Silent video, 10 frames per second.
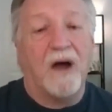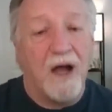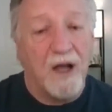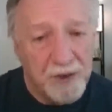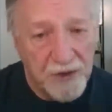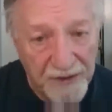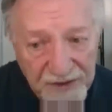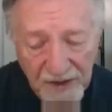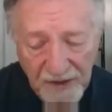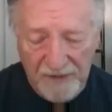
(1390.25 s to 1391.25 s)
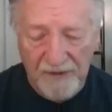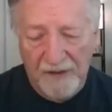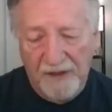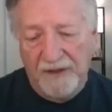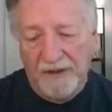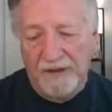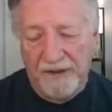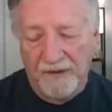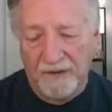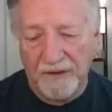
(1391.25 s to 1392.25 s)
you know little
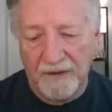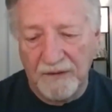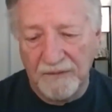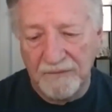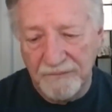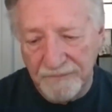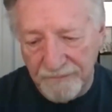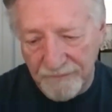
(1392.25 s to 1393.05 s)
tip of the